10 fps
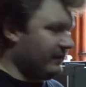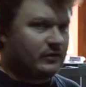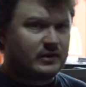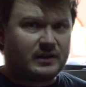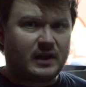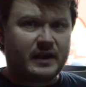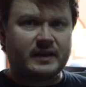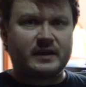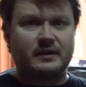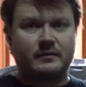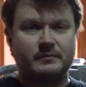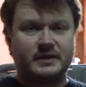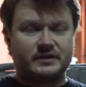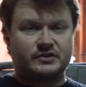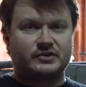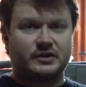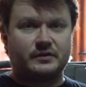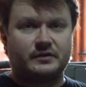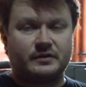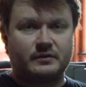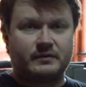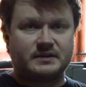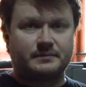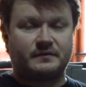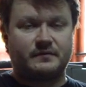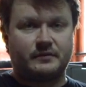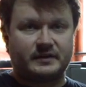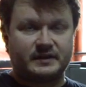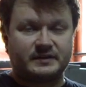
if you'd like me to show the recipe for it,